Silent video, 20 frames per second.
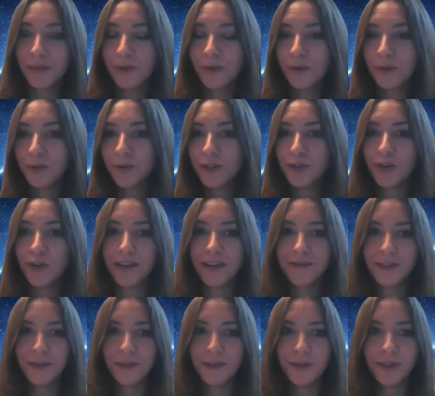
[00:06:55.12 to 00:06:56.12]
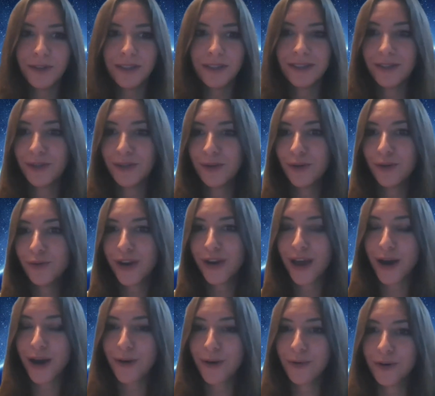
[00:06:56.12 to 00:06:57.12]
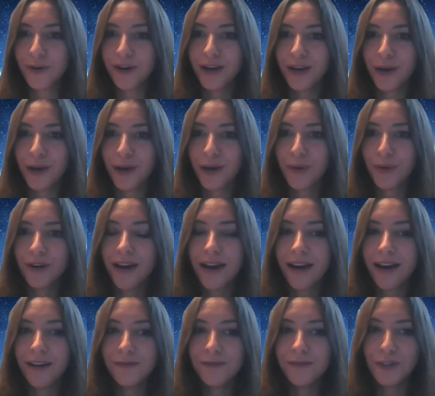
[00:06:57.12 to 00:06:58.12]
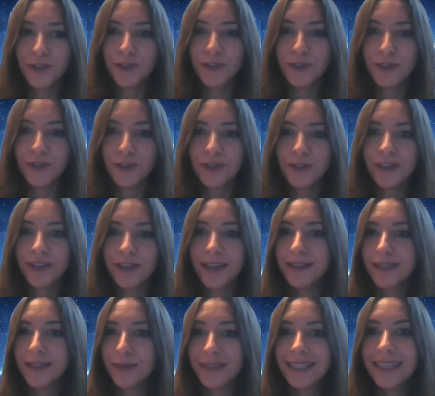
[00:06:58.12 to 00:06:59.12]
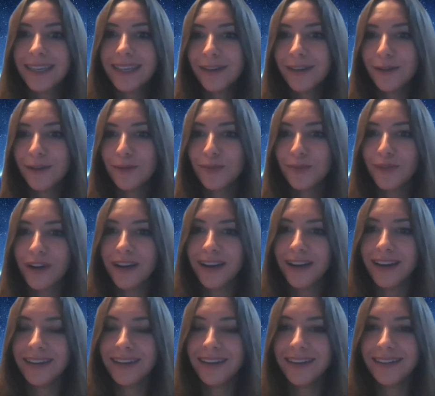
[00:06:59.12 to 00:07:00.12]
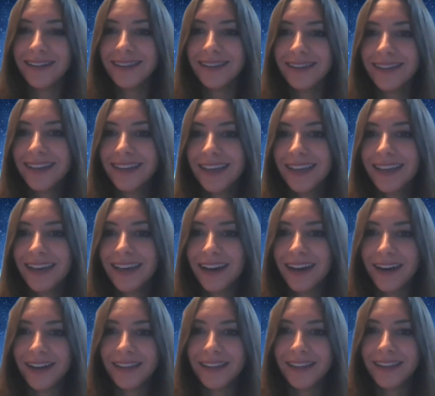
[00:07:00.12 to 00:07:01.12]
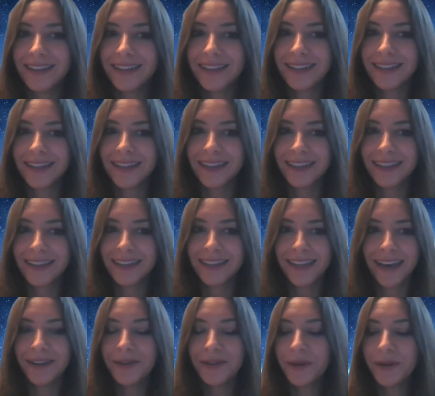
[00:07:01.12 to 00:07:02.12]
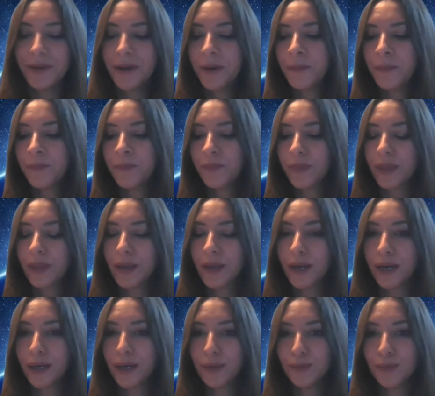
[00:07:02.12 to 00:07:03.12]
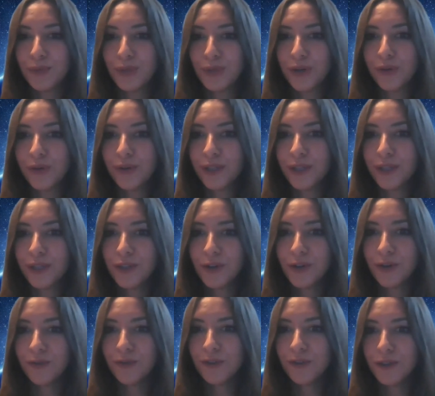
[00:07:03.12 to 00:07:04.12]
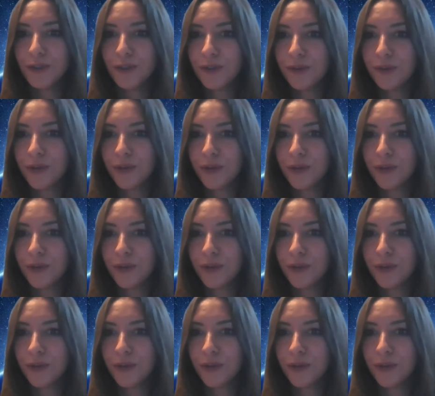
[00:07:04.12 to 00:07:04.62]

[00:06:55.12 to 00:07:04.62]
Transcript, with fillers: Back then, people would drive to us, you know, an hour, an hour and a half just to get some Ezekiel bread and odd things like that. Um, so I really